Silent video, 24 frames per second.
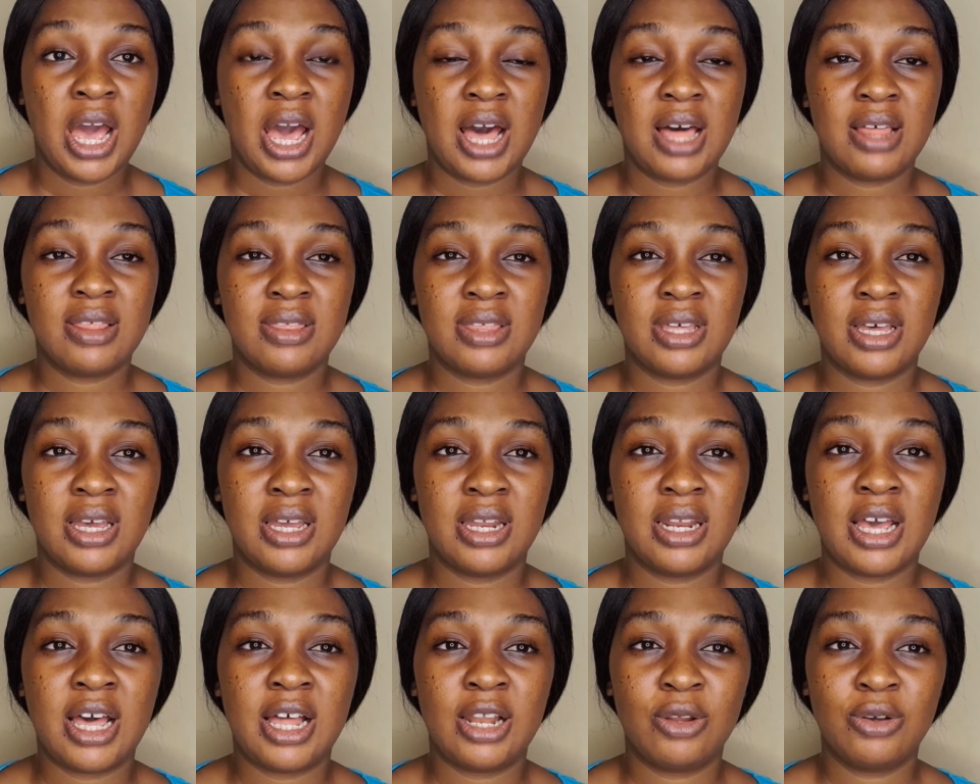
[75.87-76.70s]
And
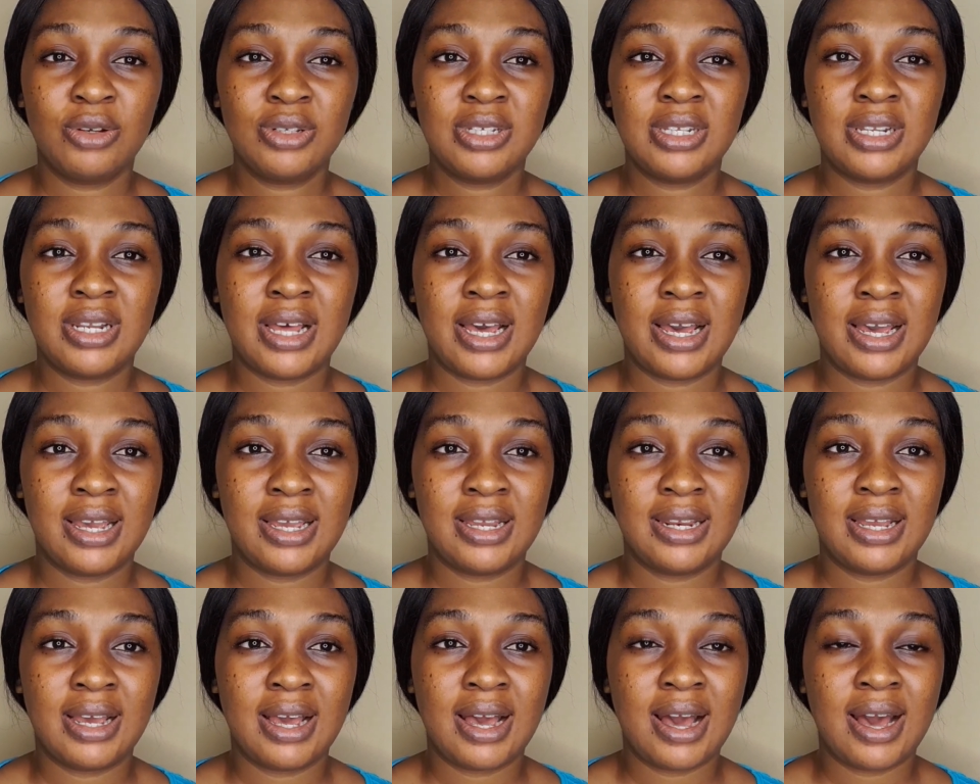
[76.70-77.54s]
then along the
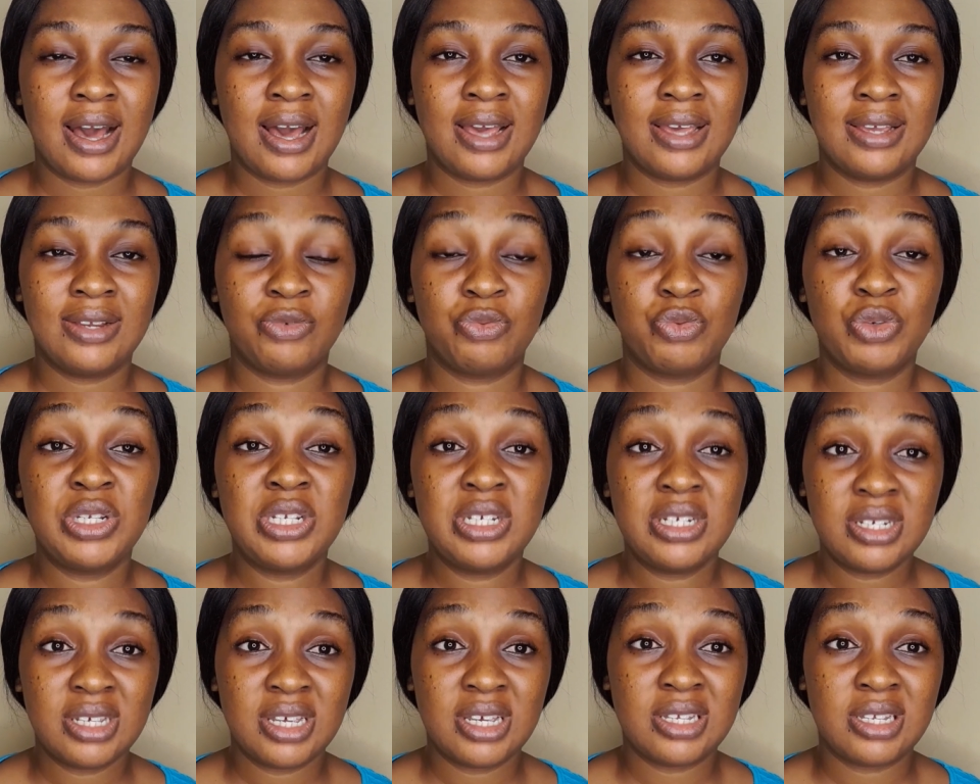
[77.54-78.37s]
line, I
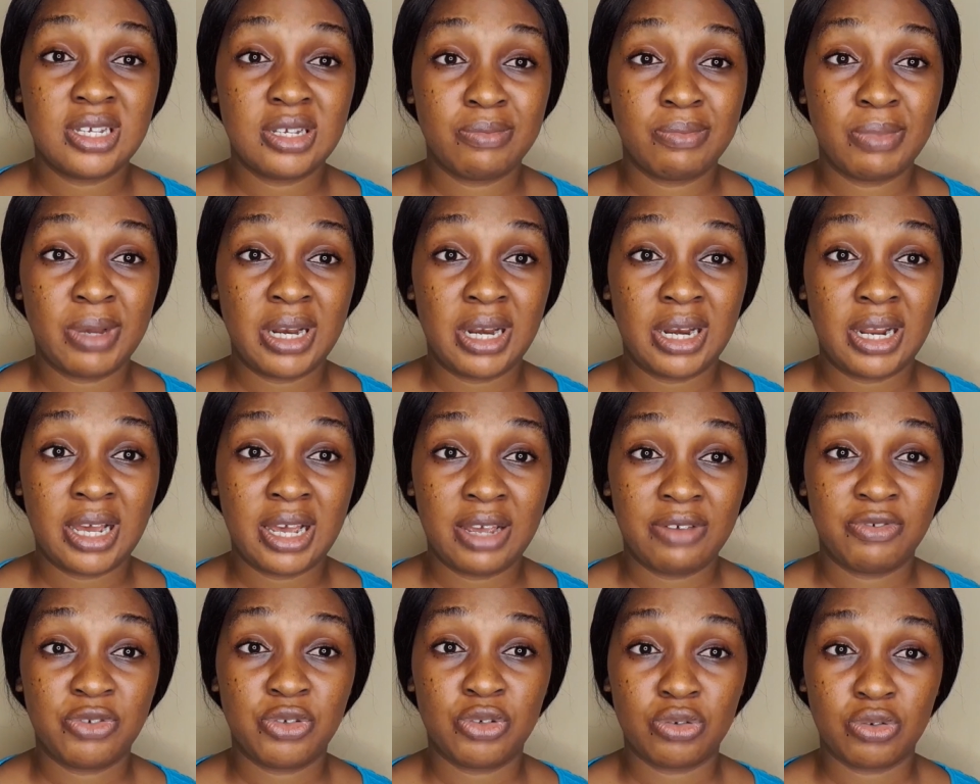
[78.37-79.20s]
rededicated my
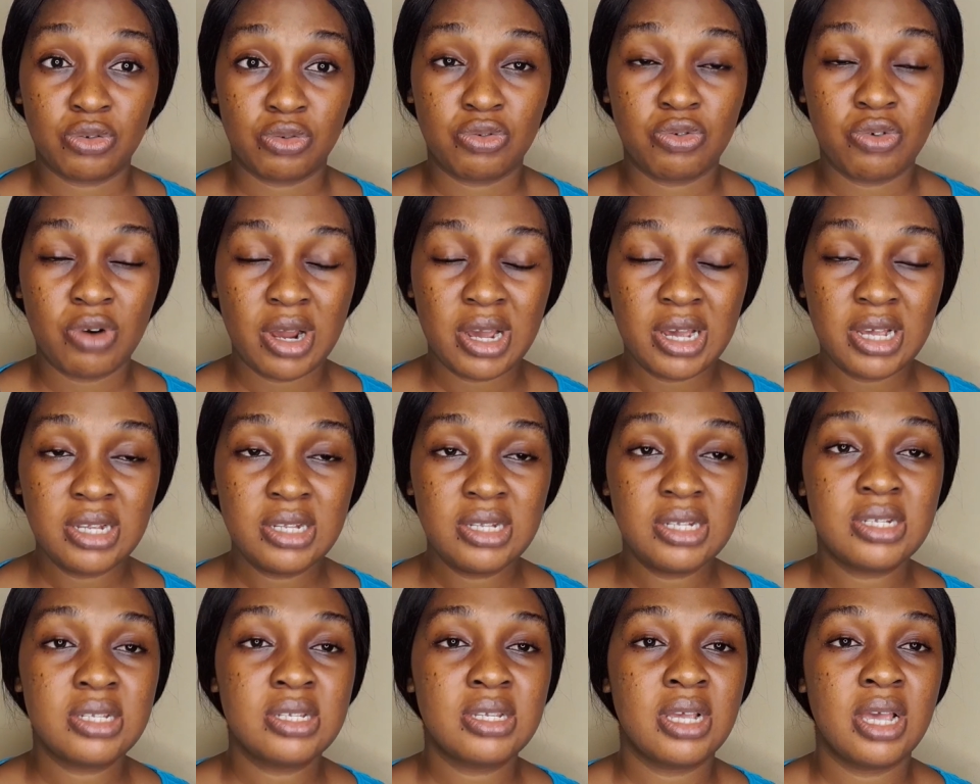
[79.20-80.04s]
life to
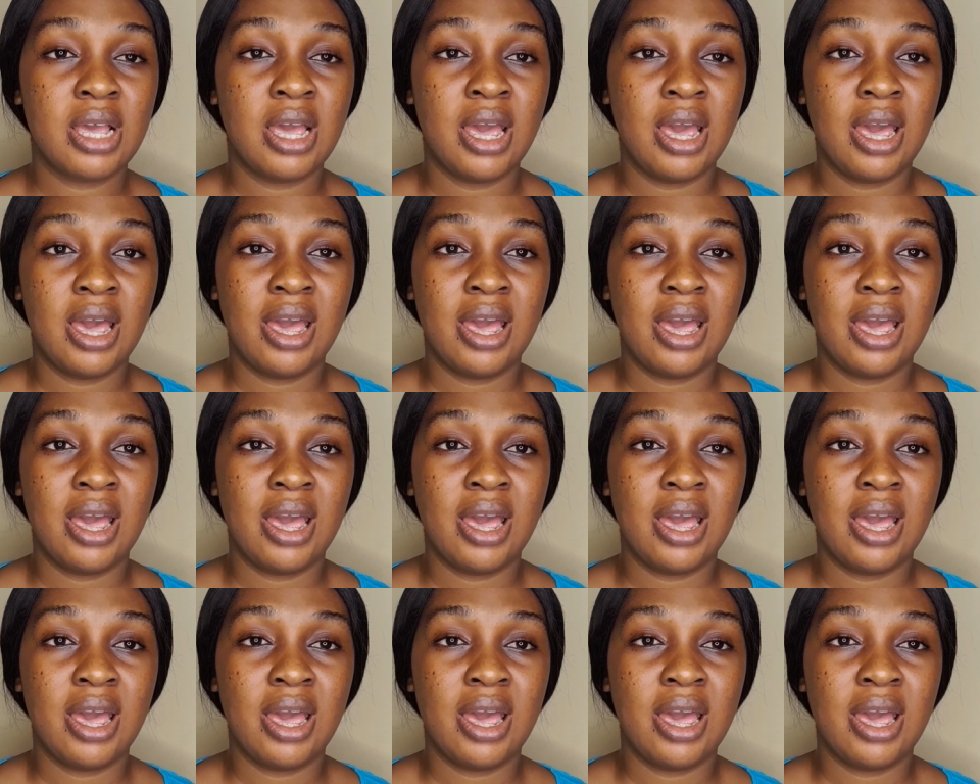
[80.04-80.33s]
Christ